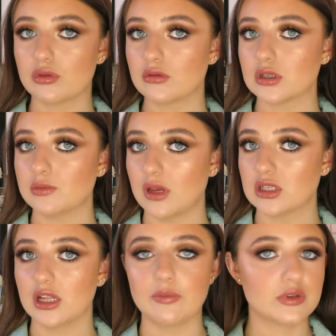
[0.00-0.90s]
just makes
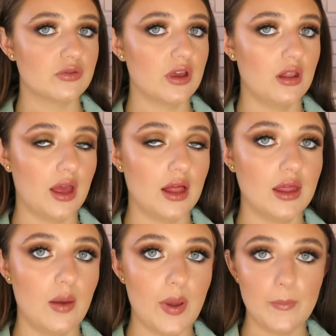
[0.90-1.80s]
your lips feel like a
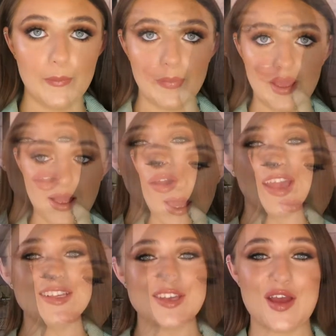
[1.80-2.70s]
little bit bigger.
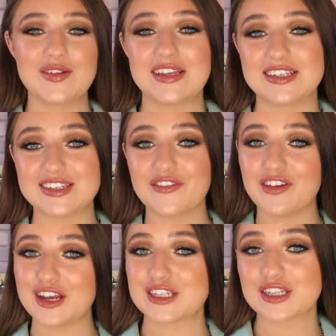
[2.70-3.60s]
Okay, so this is the
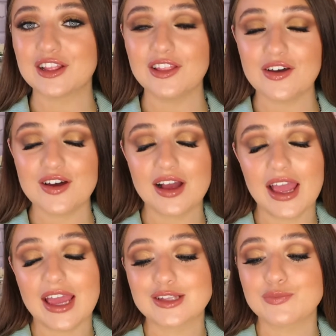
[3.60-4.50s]
finished look.
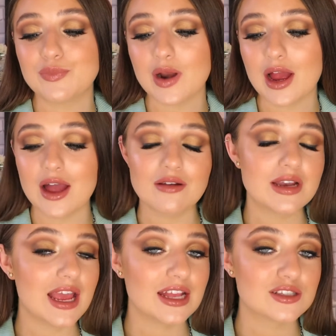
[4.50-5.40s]
It's
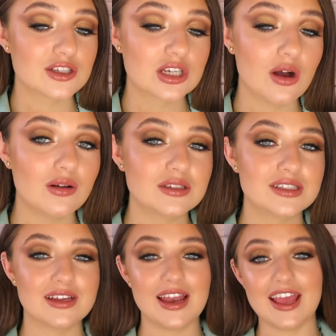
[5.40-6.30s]
brown, it's
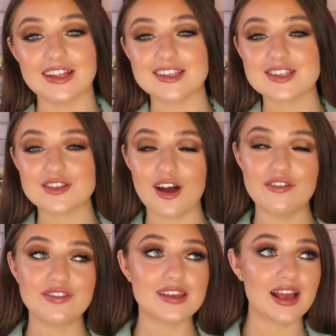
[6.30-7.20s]
golden, it's
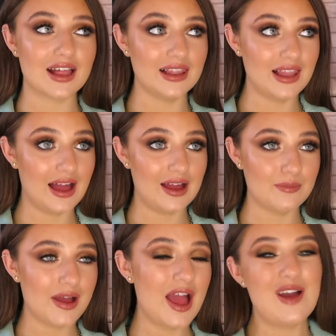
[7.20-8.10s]
soft
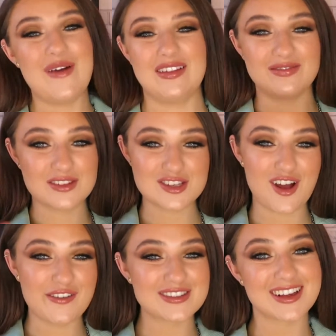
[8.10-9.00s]
glam, well,
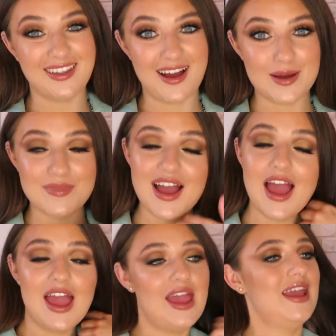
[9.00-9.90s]
soft glam,
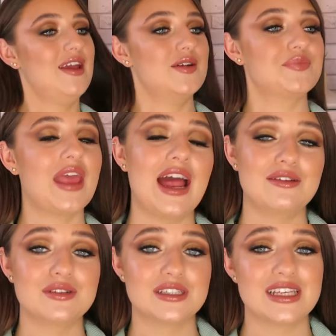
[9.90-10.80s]
and
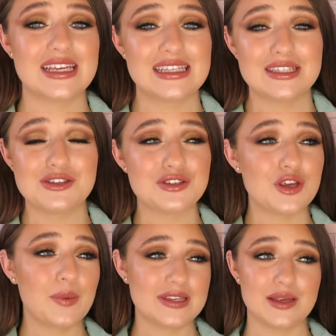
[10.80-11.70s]
it was
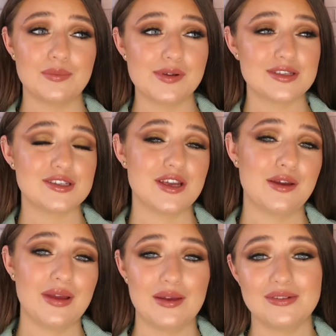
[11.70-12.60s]
super simple to
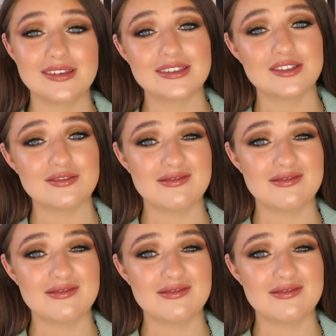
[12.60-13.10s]
do. It was